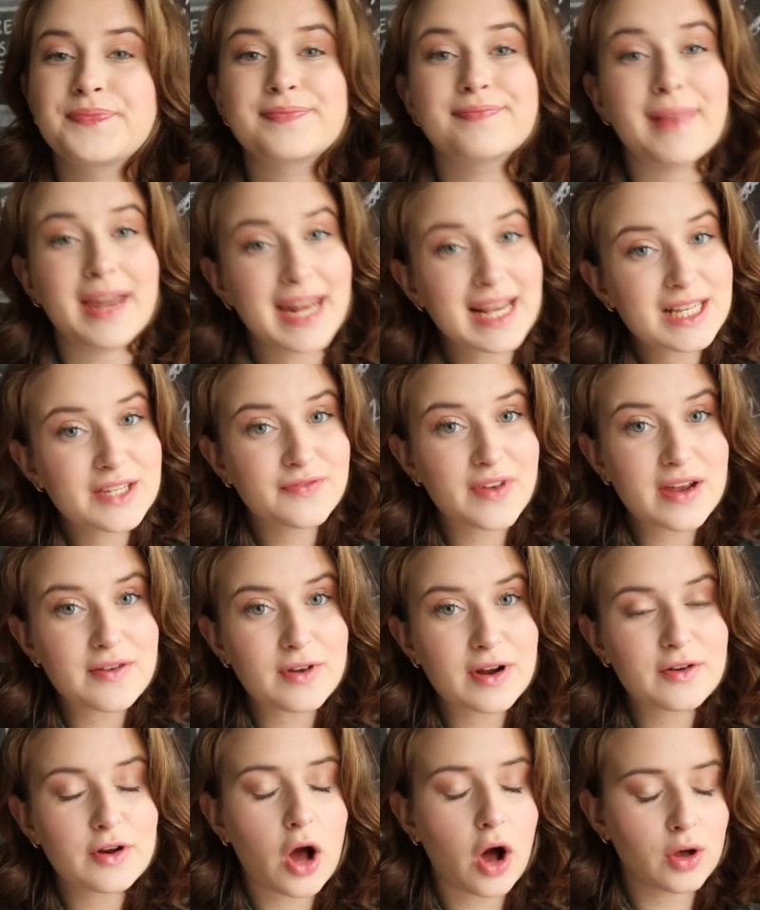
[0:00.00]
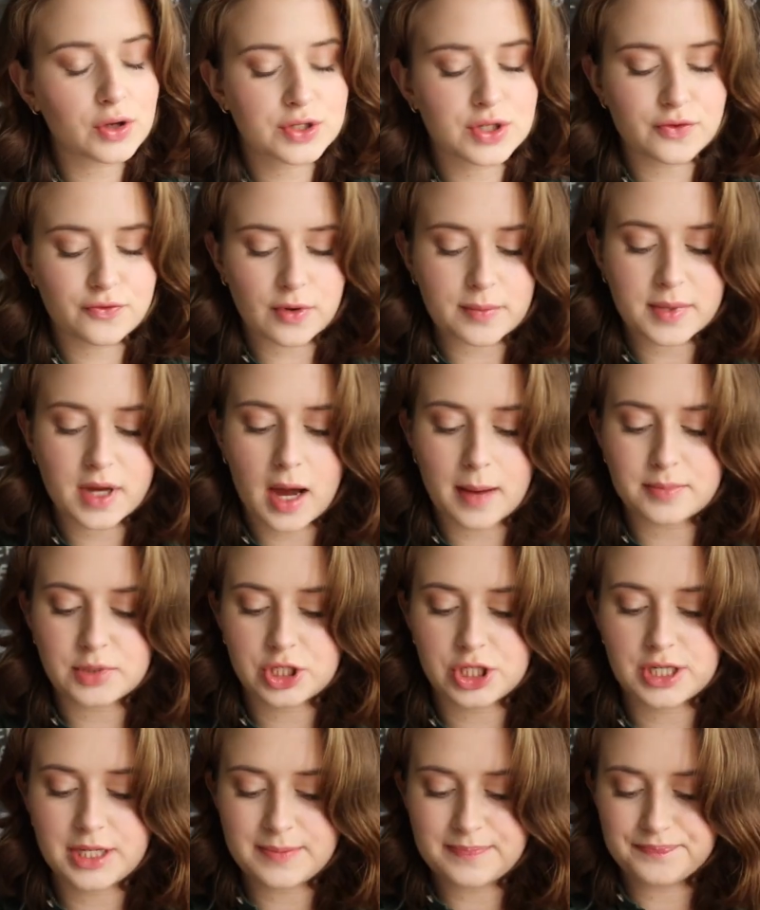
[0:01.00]
My next favorite, also from
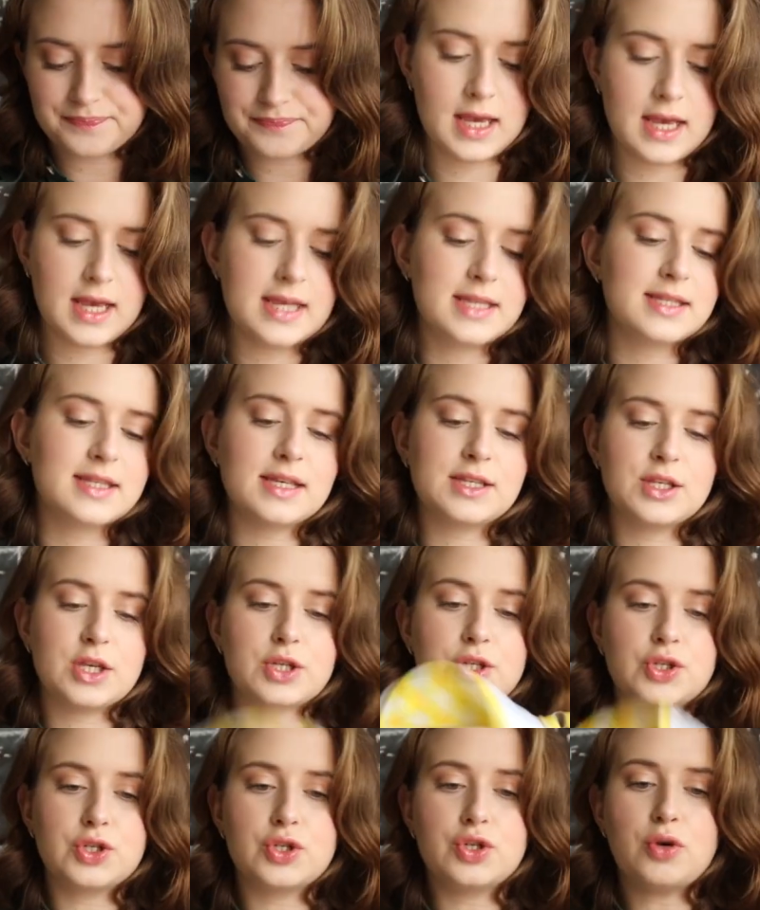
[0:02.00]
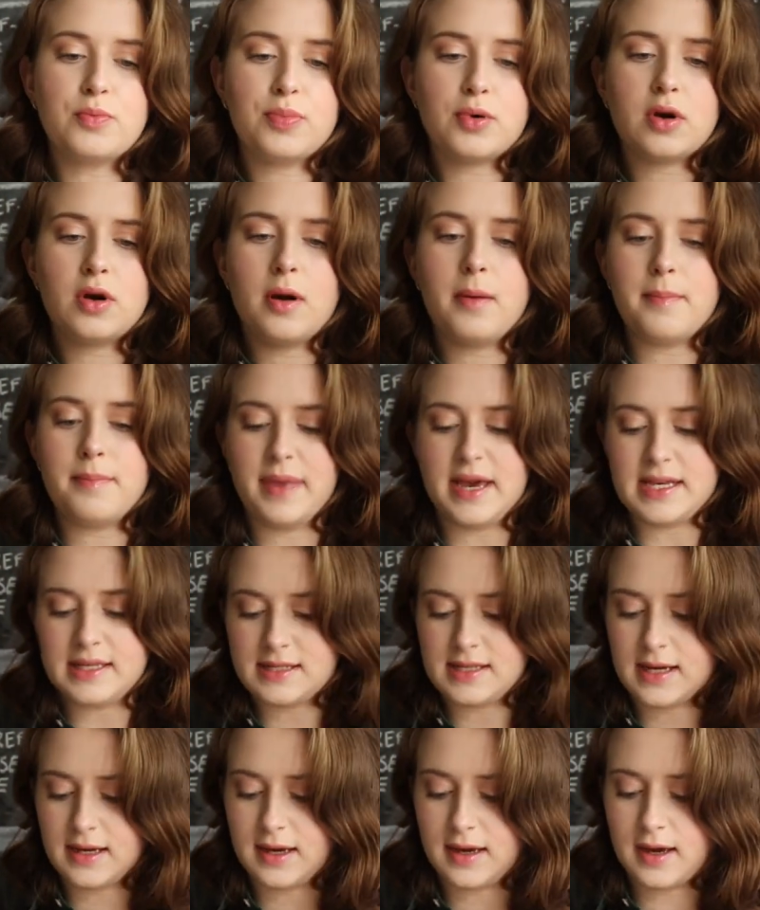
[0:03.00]
Cupshe, is this super
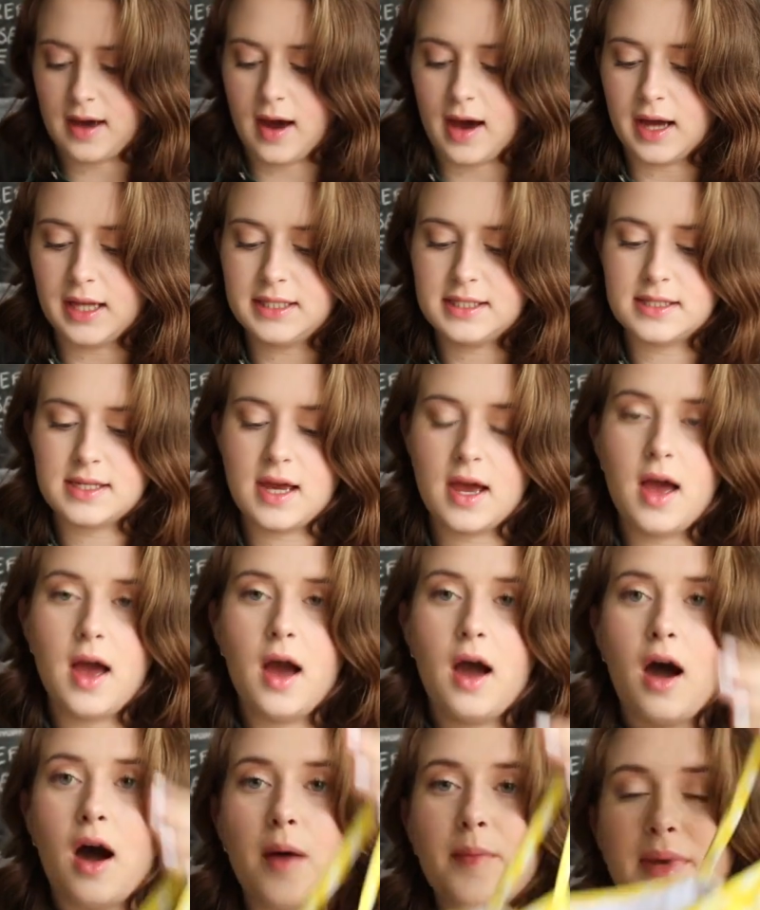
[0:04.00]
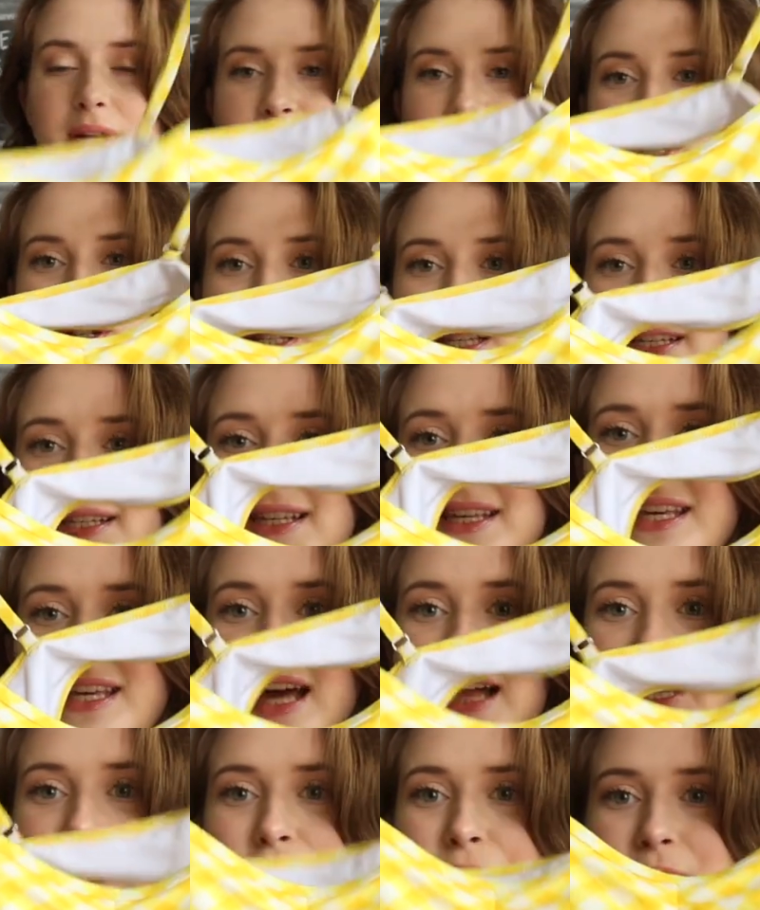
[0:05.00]
basic cut, but it's just this
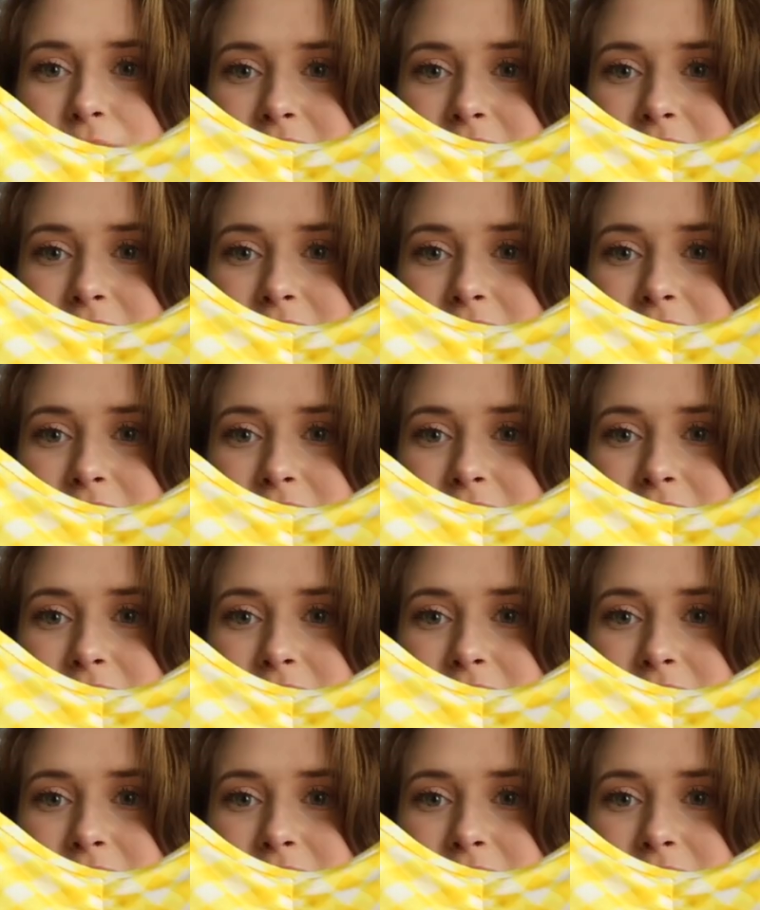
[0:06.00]
yellow